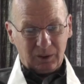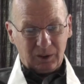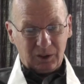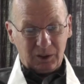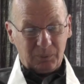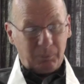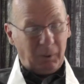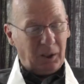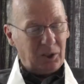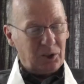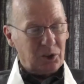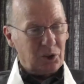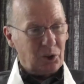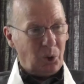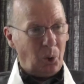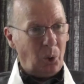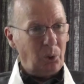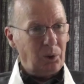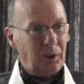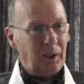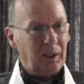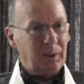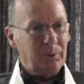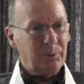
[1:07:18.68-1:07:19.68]
spent his
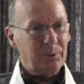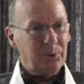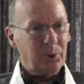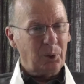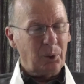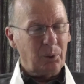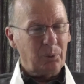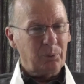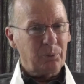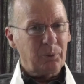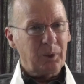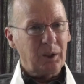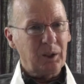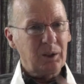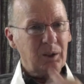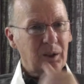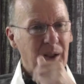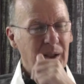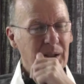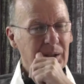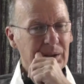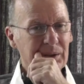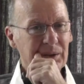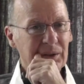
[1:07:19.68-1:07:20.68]
whole life sort of in,
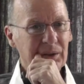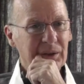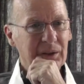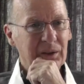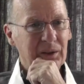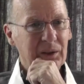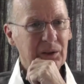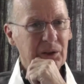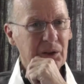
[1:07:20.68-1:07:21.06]
in